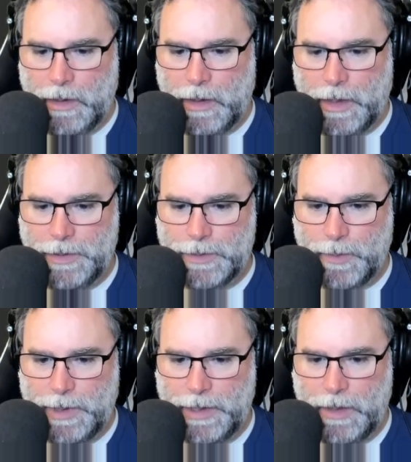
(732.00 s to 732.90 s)
I just
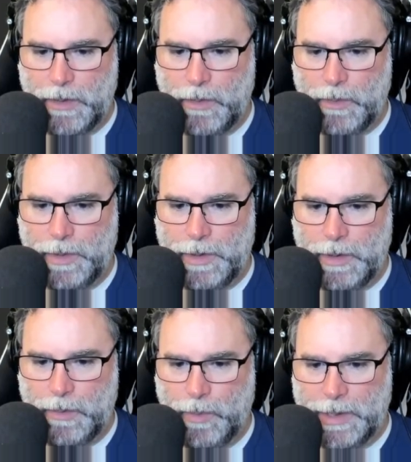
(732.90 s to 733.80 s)
want to know
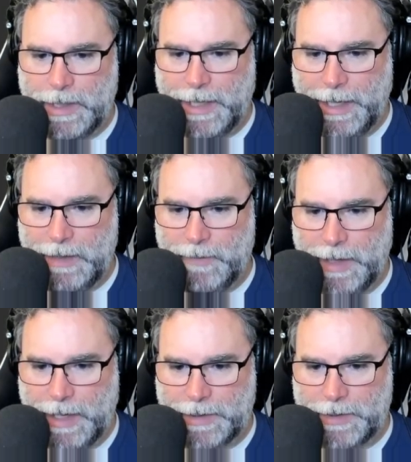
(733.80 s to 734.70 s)
what kind of an
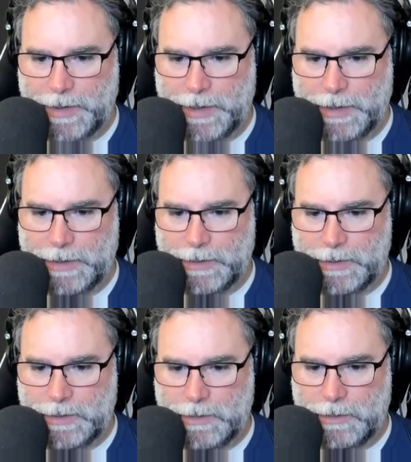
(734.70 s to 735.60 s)
actor it
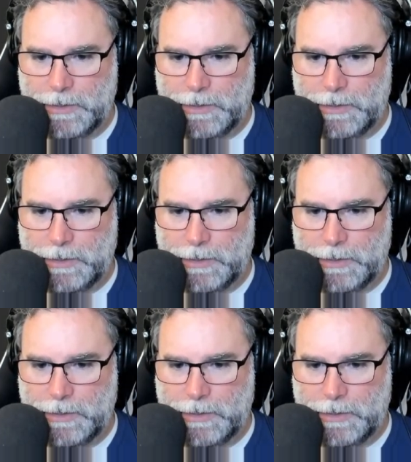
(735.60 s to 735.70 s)
is.